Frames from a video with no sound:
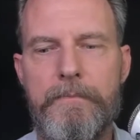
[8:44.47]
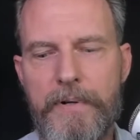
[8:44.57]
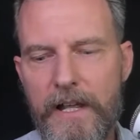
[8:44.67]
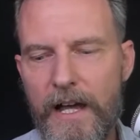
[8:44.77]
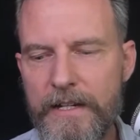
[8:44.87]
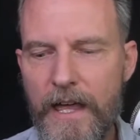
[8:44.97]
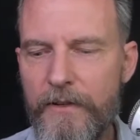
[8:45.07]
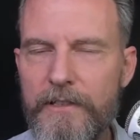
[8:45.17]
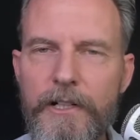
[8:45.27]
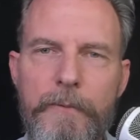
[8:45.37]
But
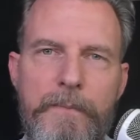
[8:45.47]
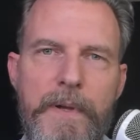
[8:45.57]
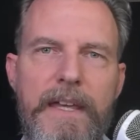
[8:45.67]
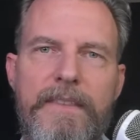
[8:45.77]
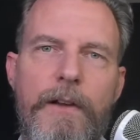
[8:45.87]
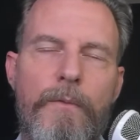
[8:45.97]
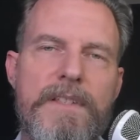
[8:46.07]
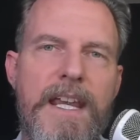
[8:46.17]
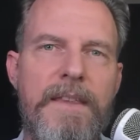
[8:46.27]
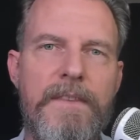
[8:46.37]
another little bit that
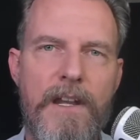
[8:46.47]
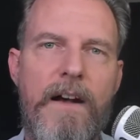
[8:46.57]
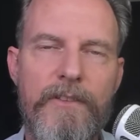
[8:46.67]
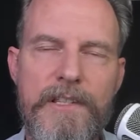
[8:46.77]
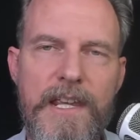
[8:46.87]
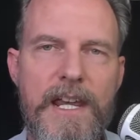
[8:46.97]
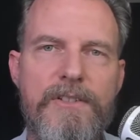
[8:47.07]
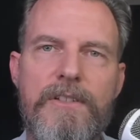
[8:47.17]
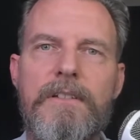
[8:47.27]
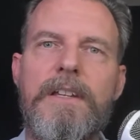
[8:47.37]
was in the
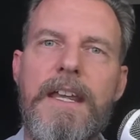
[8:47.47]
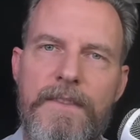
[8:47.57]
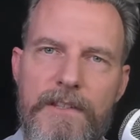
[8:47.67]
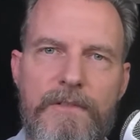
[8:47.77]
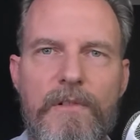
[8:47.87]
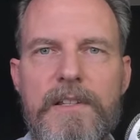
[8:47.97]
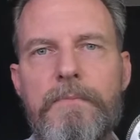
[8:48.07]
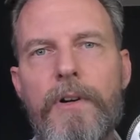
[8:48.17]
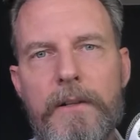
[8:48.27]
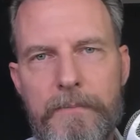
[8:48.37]
novelization, in the source
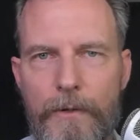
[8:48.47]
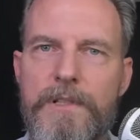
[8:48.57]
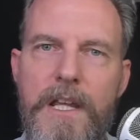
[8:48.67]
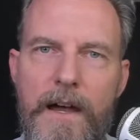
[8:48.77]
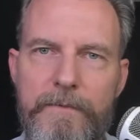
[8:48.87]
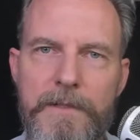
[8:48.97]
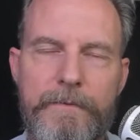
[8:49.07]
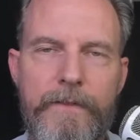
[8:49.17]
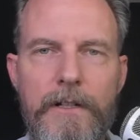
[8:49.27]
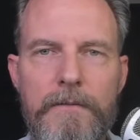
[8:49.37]
book, but was cut from the
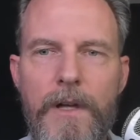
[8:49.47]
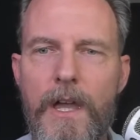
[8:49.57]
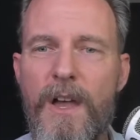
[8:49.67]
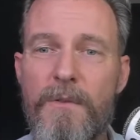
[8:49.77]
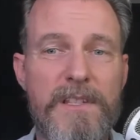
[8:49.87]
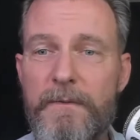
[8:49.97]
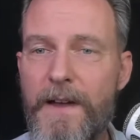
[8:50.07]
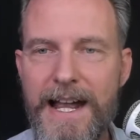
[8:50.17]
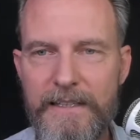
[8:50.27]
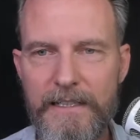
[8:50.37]
film, was the
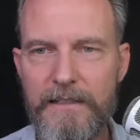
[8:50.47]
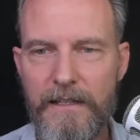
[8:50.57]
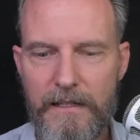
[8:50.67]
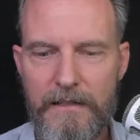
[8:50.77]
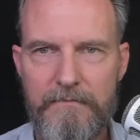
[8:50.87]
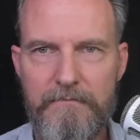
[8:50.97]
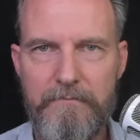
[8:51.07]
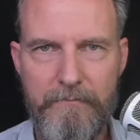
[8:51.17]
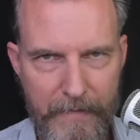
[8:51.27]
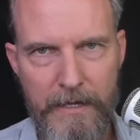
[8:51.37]
fact that
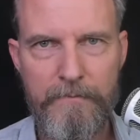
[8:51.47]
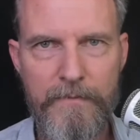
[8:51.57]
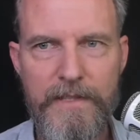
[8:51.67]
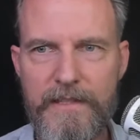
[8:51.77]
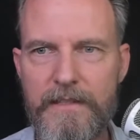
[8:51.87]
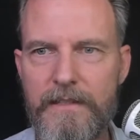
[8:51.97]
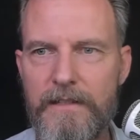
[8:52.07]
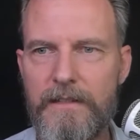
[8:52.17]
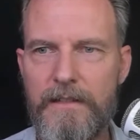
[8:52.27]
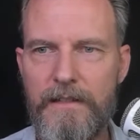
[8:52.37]
Mims,
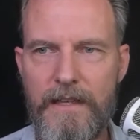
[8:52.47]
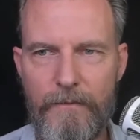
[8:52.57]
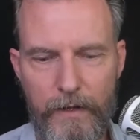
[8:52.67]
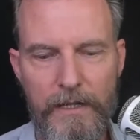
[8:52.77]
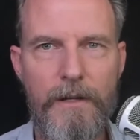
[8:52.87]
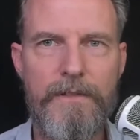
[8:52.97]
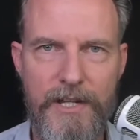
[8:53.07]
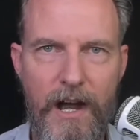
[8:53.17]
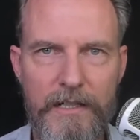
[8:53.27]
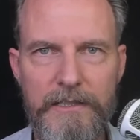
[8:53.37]
Willow's
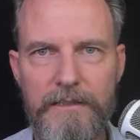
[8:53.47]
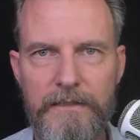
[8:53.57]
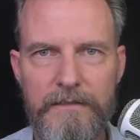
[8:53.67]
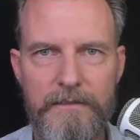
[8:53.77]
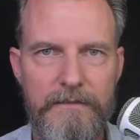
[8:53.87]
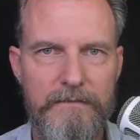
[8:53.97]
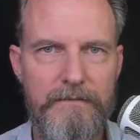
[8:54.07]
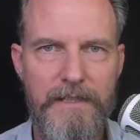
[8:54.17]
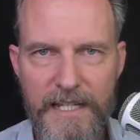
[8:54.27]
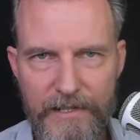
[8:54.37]
daughter,
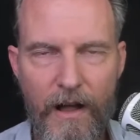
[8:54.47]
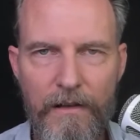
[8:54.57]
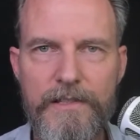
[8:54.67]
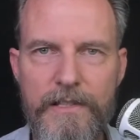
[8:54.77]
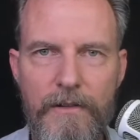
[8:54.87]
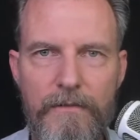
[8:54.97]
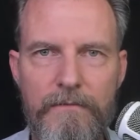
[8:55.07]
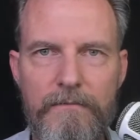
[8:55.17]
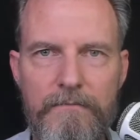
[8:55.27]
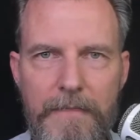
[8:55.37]
is
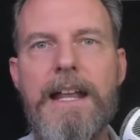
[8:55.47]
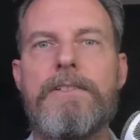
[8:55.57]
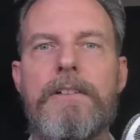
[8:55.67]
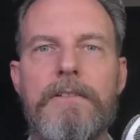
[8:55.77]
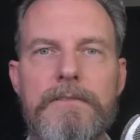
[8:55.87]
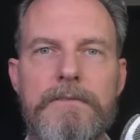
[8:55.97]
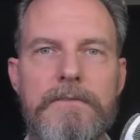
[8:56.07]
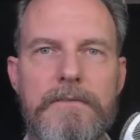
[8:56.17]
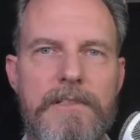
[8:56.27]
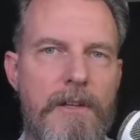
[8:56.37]
also magical.
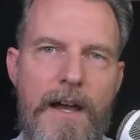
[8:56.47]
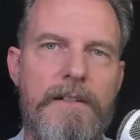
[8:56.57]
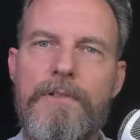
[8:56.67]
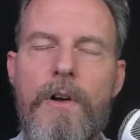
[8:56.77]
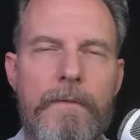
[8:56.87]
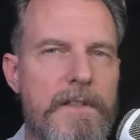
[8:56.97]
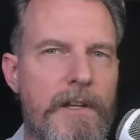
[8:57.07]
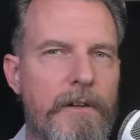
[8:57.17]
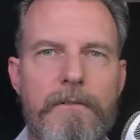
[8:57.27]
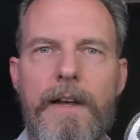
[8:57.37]
So I don't know if it's
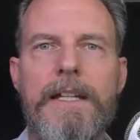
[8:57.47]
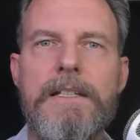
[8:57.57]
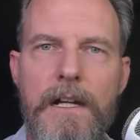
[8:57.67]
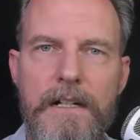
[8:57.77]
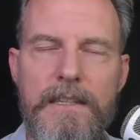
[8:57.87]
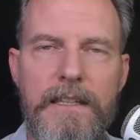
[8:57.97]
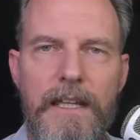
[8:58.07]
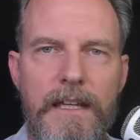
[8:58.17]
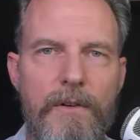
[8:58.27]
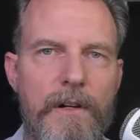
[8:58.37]
a hereditary
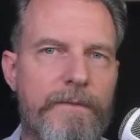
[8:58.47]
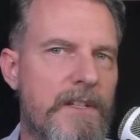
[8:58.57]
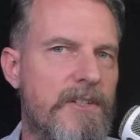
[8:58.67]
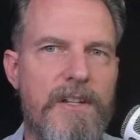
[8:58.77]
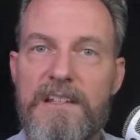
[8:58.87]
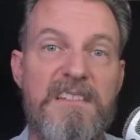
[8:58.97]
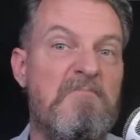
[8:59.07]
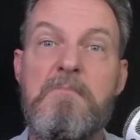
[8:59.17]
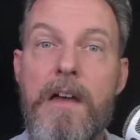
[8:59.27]
thing or if it's just